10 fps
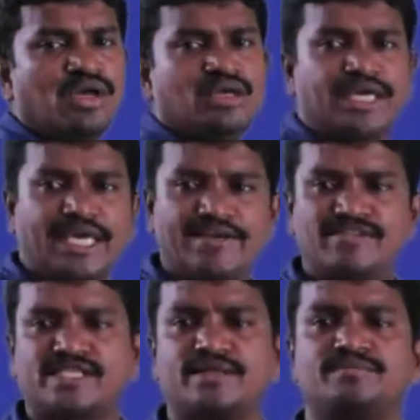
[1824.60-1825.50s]

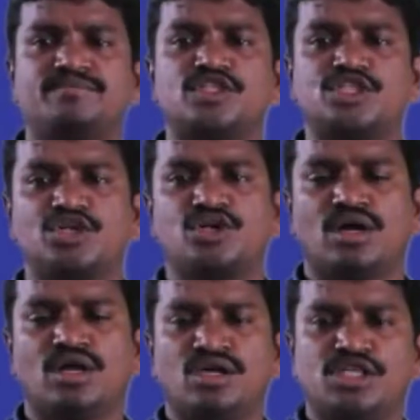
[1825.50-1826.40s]
gives
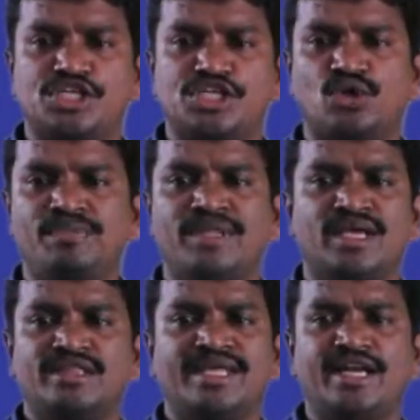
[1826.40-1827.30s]
0,
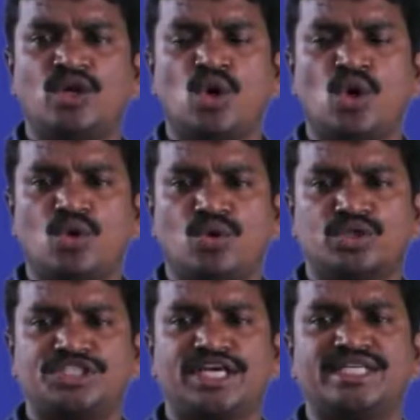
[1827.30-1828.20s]
then no
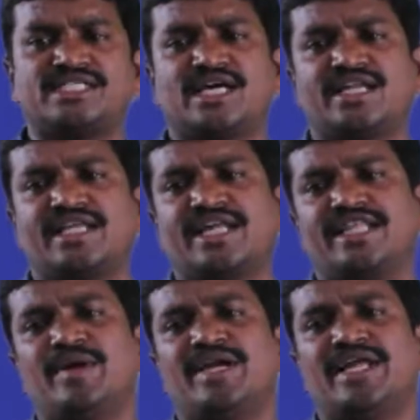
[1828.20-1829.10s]
changes are there in
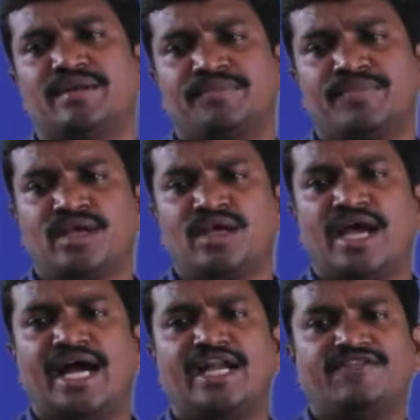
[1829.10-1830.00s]
the middle.
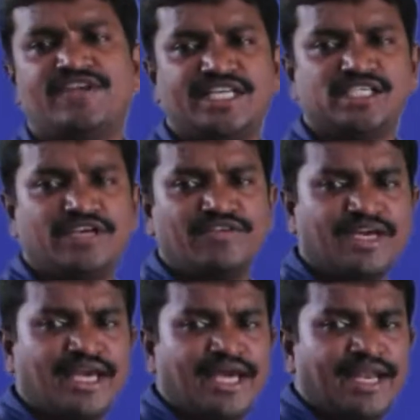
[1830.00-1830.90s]
And if it is giving
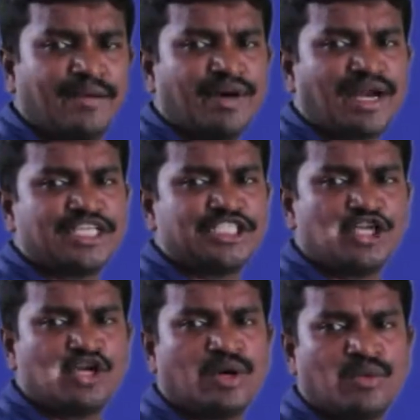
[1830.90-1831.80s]
a number like
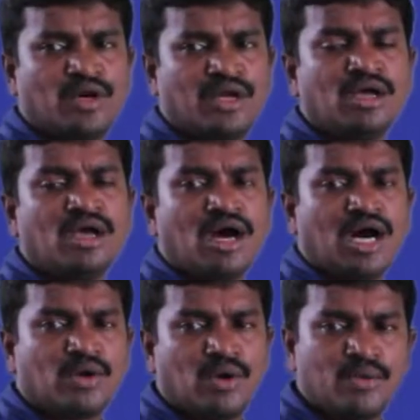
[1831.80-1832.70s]
011
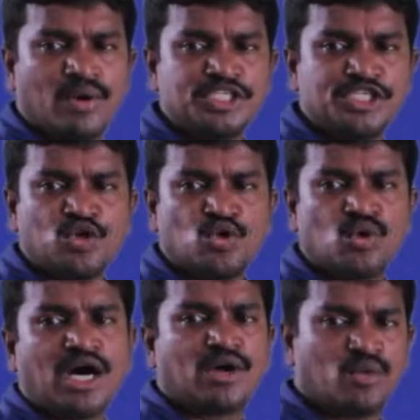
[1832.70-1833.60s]
or 110
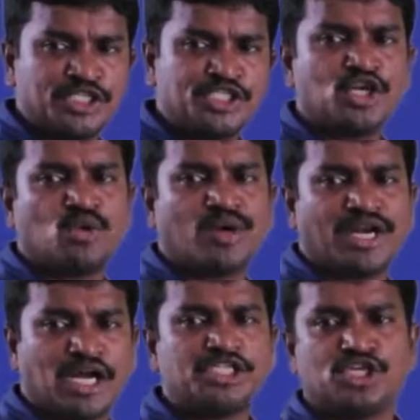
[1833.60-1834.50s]
or 101
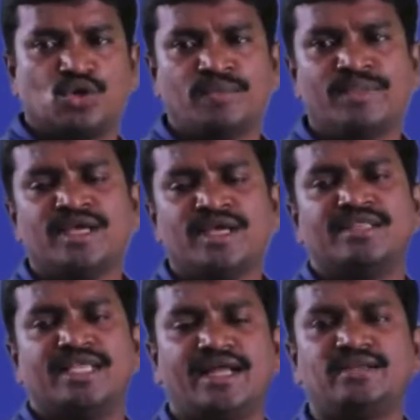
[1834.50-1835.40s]
non-zero,
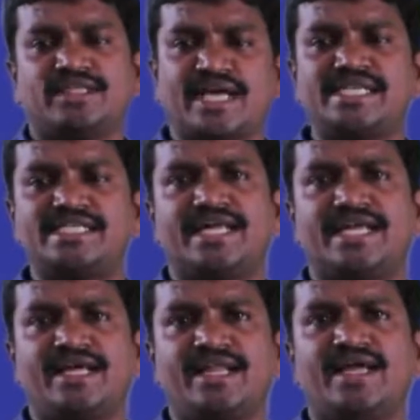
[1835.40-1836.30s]
then there is an
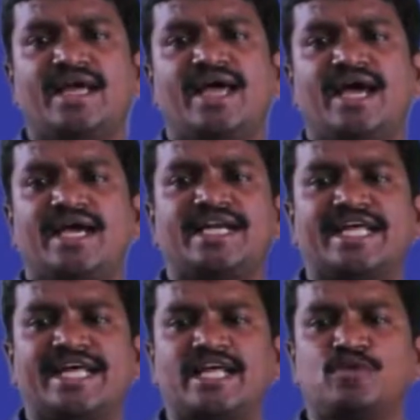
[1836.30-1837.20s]
error, and that
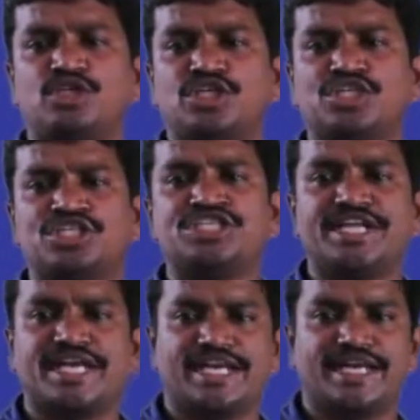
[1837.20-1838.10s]
error position is
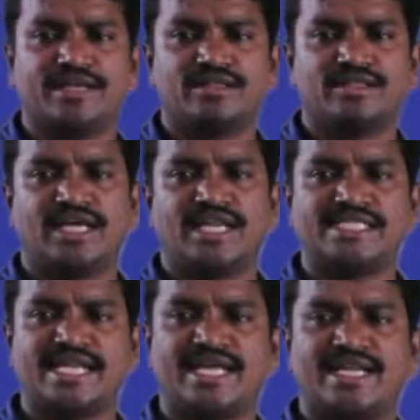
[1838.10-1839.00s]
indicated. There is
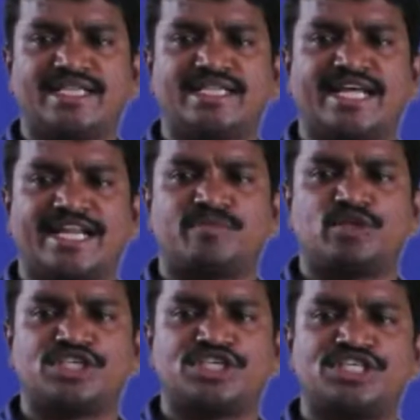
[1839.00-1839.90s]
an error, that error
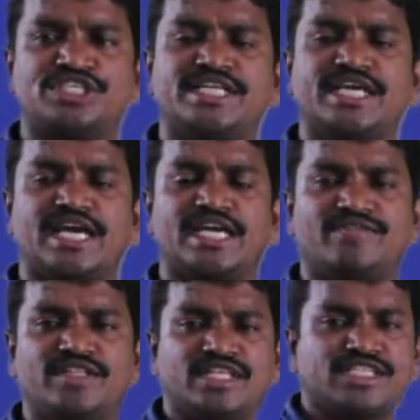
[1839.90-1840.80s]
position is indicated
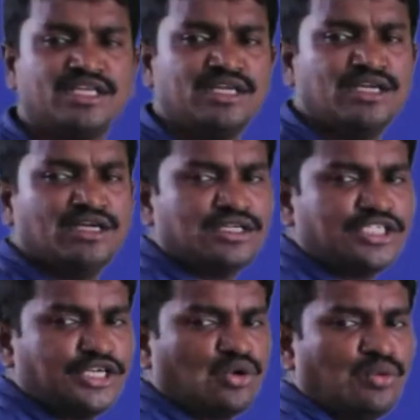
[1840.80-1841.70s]
with this
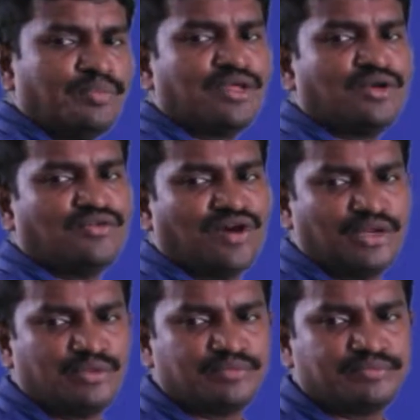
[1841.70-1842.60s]
syndrome
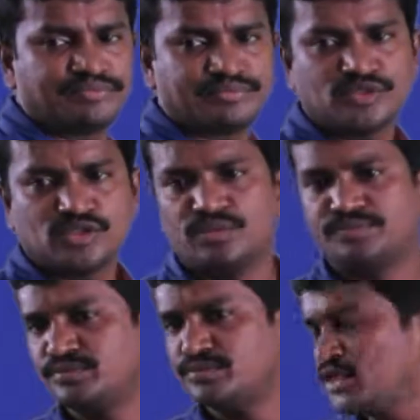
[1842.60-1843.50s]
value.
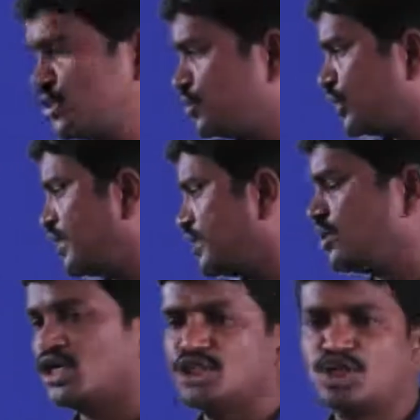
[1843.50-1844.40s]
So that is the
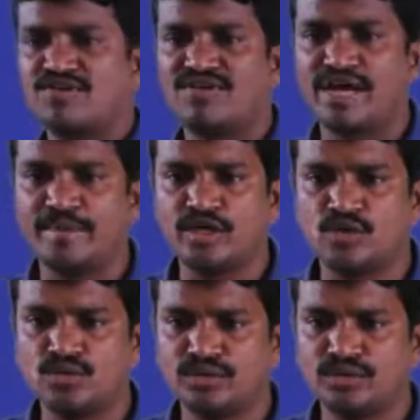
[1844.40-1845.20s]
logic of Hamming code.